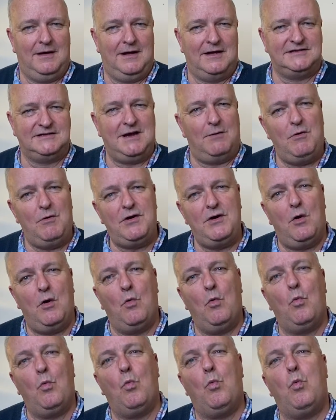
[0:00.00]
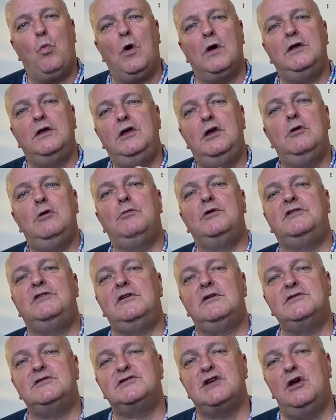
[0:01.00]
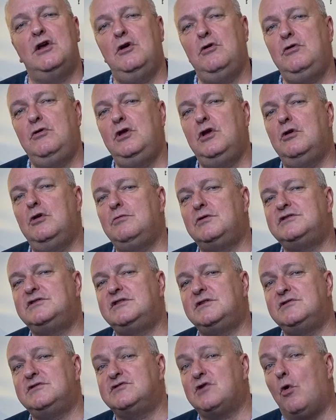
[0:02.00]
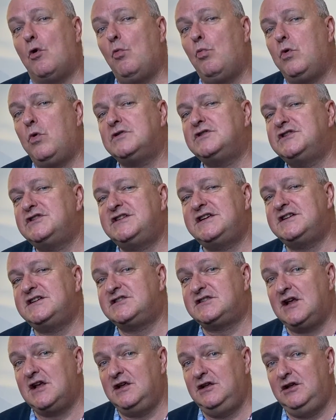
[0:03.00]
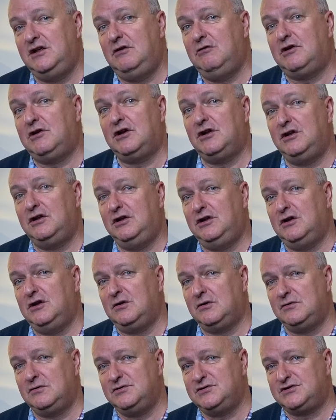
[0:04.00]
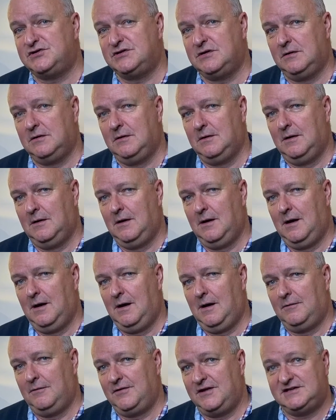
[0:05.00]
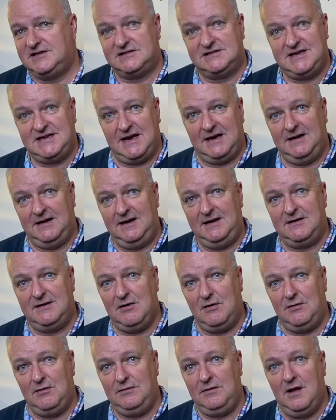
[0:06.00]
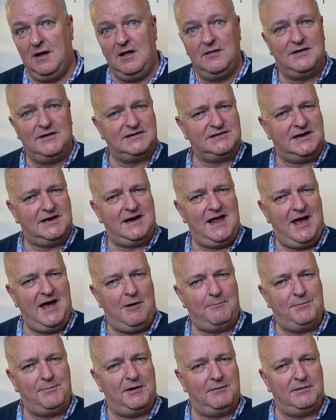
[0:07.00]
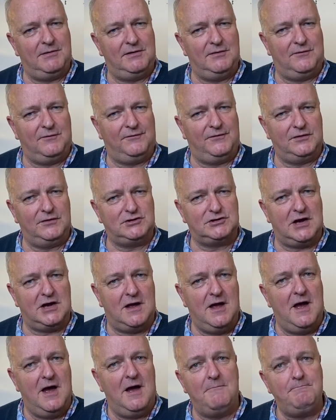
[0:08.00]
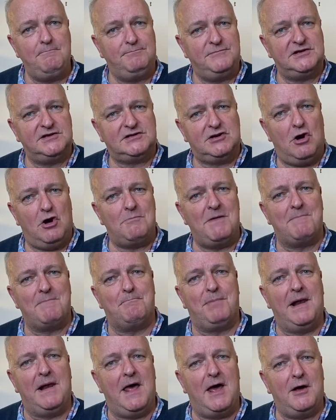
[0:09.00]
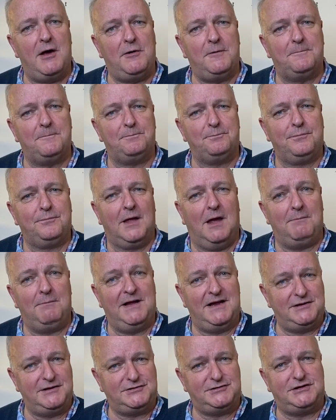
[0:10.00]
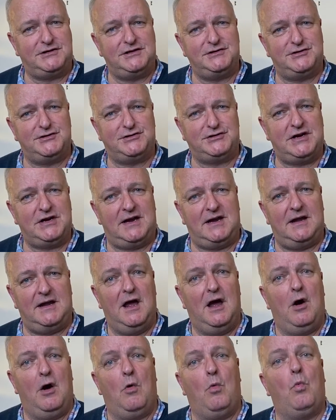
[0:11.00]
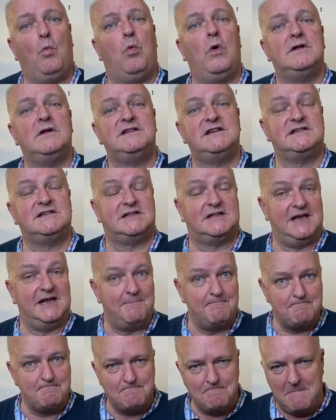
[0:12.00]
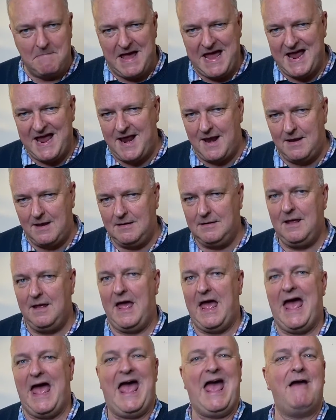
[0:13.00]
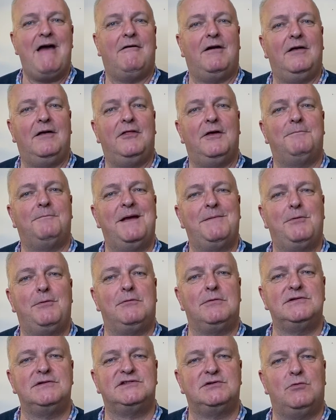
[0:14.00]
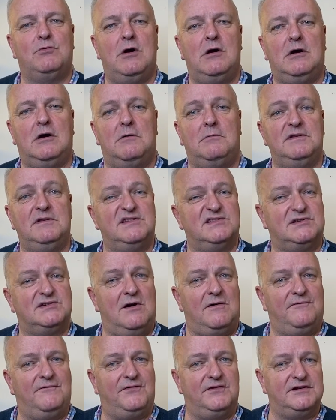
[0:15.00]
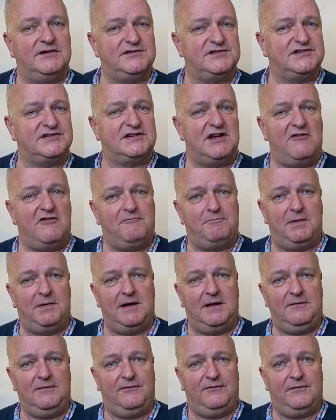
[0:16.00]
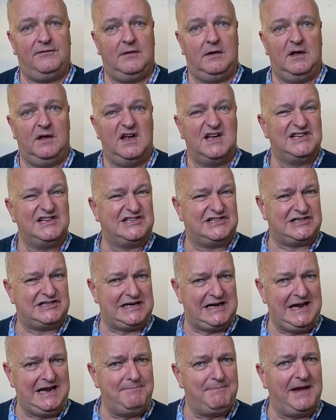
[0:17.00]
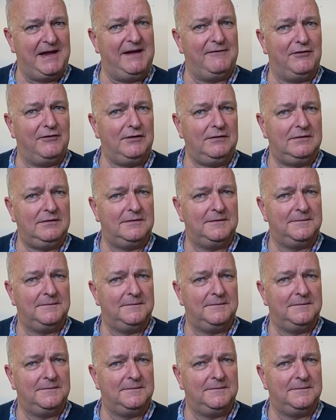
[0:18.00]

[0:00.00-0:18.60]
So I wonder what you would use, who you would use, or what it is that you can use this technique on that's going to help you in your future. Just comment below. It'd be interesting to see what is the main area that people want to work on, whether it's confidence, self-belief, sleep even.